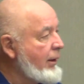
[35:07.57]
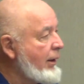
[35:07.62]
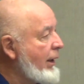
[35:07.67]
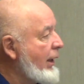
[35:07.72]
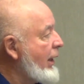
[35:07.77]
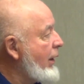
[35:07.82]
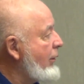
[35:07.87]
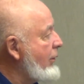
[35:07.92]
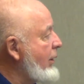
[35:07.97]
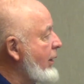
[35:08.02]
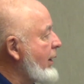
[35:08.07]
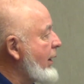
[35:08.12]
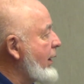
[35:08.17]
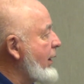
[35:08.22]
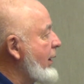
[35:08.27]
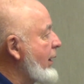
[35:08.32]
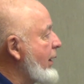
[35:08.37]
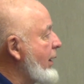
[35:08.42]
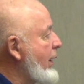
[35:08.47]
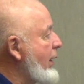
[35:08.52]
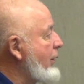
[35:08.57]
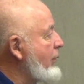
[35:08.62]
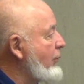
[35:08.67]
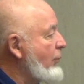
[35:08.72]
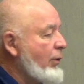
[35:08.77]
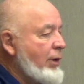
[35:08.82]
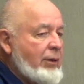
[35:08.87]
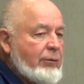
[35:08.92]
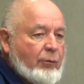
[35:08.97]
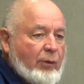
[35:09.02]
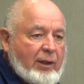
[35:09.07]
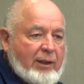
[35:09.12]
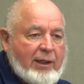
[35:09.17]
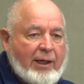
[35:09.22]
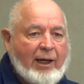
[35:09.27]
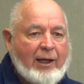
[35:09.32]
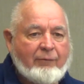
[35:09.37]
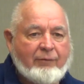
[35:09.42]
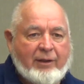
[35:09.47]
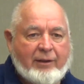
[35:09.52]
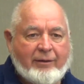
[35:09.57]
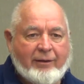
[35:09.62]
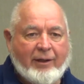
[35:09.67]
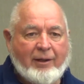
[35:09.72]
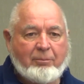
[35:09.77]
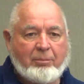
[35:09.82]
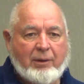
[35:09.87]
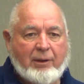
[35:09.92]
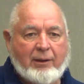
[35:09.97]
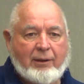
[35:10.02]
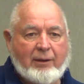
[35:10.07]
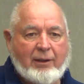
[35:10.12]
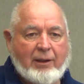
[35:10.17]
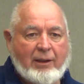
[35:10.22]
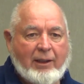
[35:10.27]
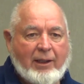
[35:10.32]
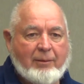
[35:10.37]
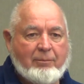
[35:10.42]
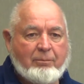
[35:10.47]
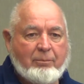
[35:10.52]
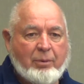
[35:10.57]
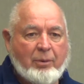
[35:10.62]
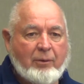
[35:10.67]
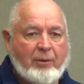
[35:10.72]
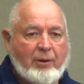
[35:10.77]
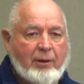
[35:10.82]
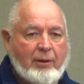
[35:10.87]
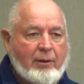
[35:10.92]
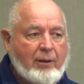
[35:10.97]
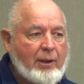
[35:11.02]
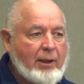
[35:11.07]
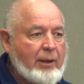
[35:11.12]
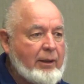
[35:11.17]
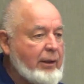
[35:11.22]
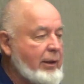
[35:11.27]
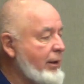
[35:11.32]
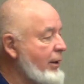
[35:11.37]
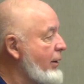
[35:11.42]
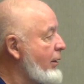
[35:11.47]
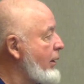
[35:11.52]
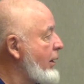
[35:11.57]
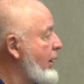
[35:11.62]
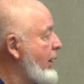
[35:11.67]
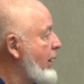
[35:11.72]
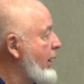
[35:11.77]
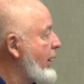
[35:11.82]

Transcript: can I, what kind of a template can I put on there